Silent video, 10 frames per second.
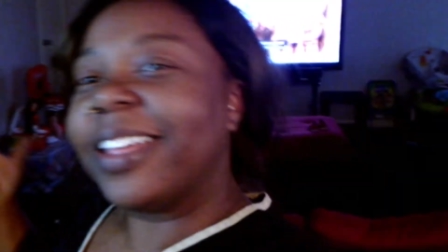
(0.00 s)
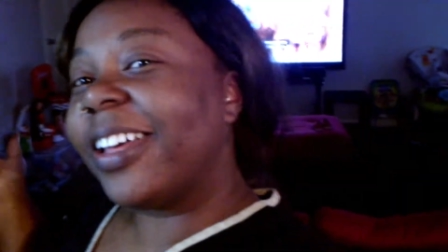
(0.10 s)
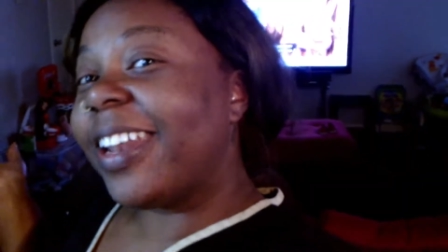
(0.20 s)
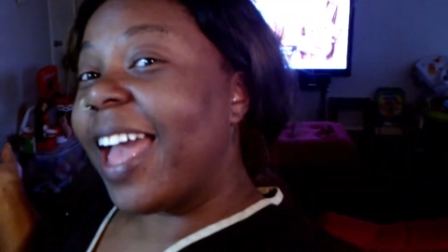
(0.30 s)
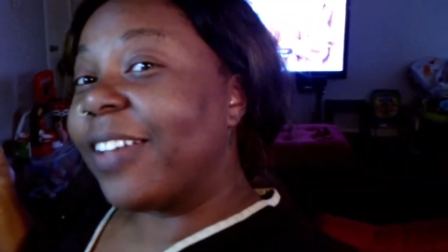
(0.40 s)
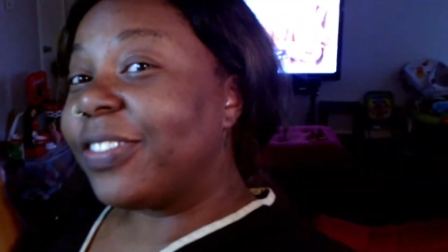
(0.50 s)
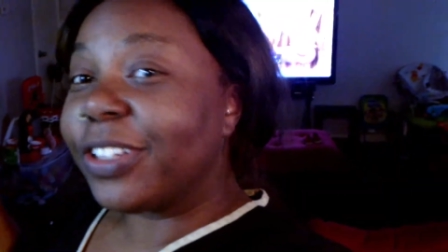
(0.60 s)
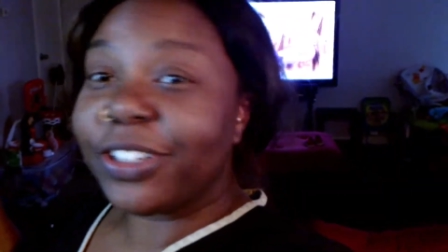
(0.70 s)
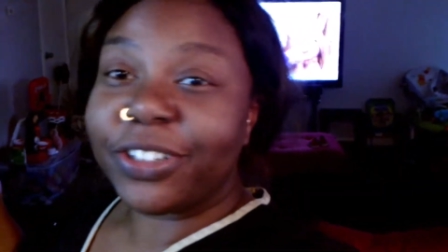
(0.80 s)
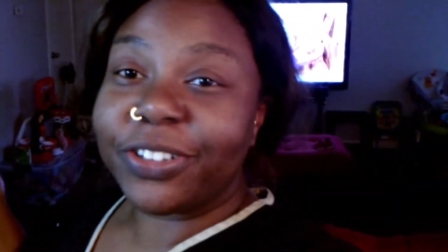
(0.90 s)

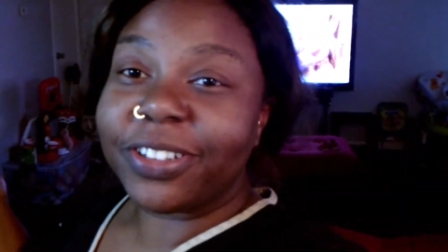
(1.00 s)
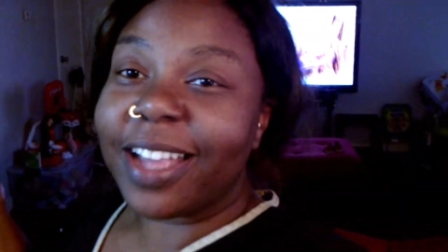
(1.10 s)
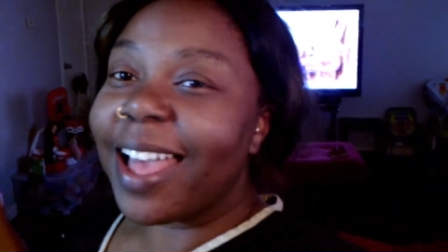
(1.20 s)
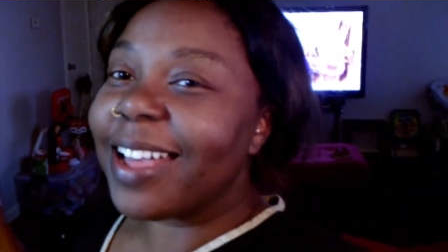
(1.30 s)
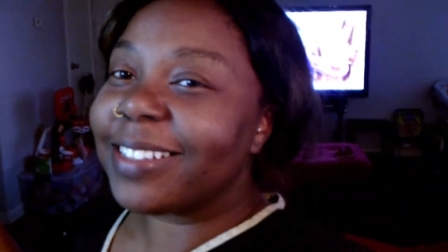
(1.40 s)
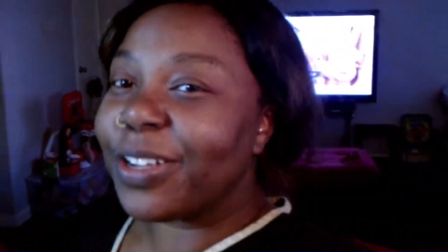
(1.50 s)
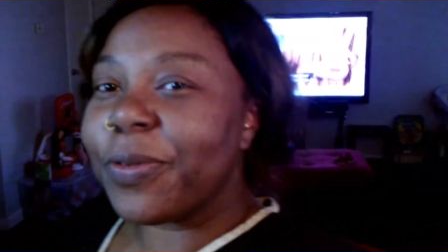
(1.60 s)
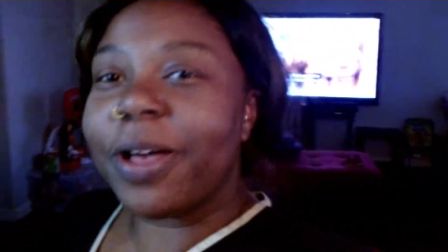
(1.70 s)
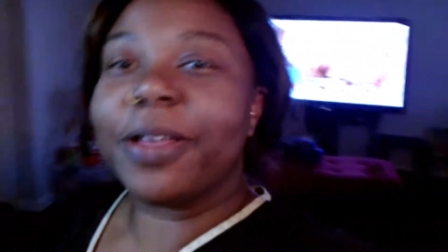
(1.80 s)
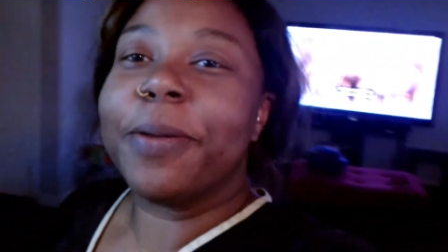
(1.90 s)
afternoon, guys and
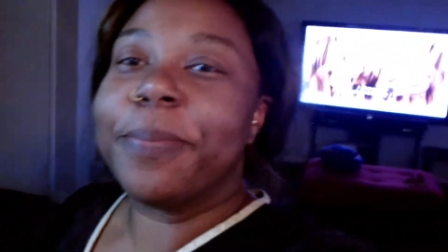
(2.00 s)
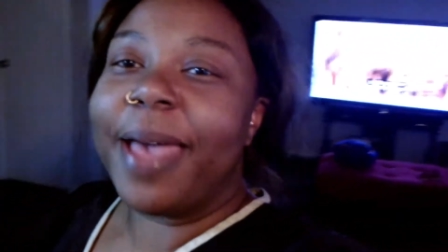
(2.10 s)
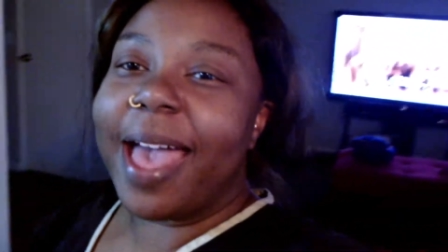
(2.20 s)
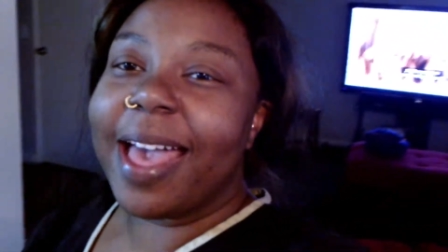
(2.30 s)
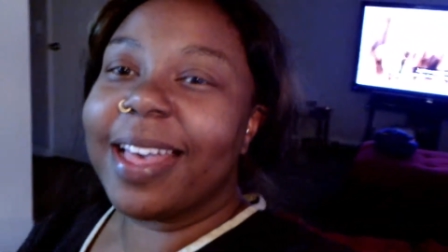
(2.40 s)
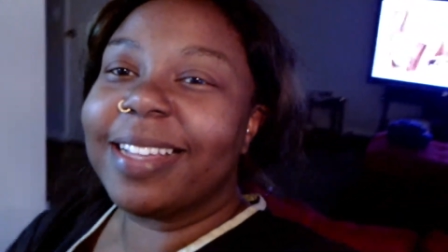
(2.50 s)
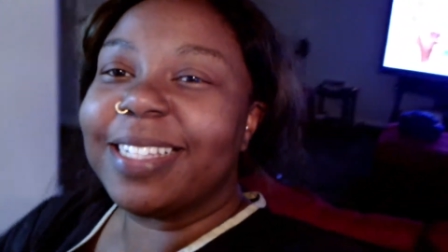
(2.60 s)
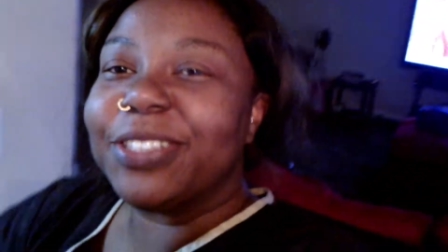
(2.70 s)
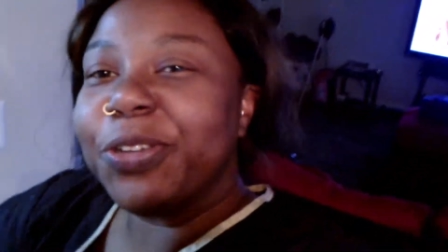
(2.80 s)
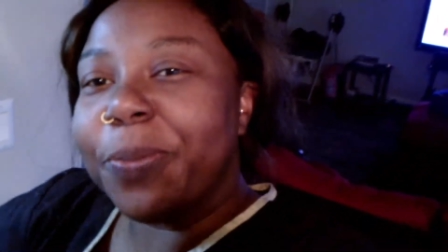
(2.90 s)
welcome
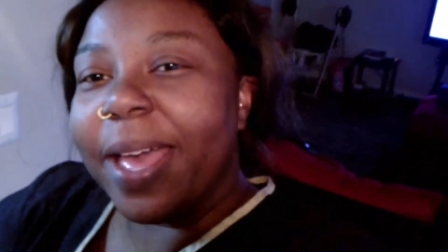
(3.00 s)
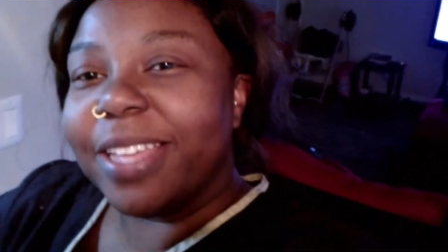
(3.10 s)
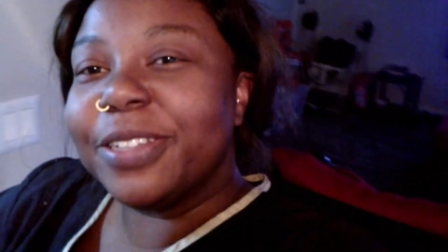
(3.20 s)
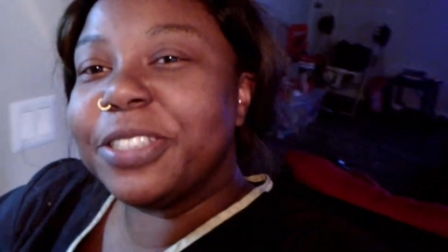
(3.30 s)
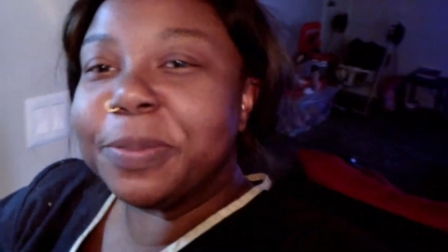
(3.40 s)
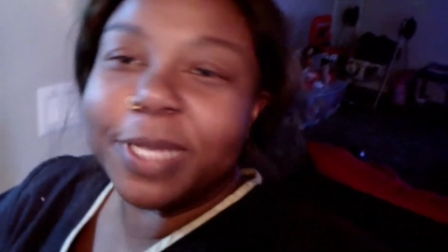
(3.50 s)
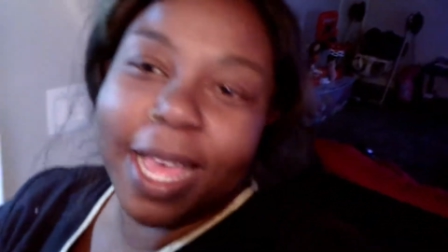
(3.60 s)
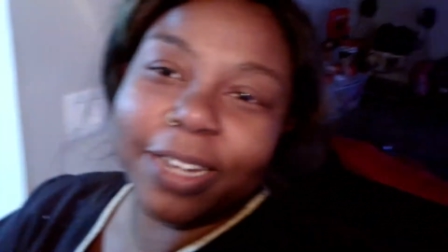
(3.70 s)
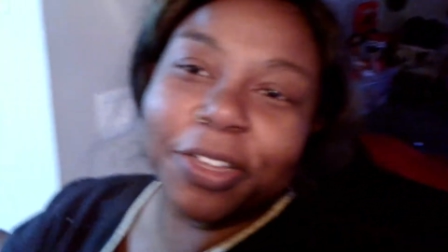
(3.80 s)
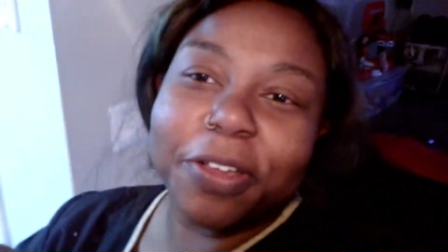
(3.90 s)
back to my YouTube
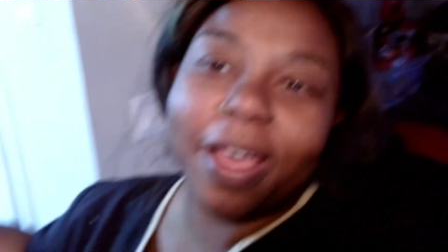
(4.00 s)
channel.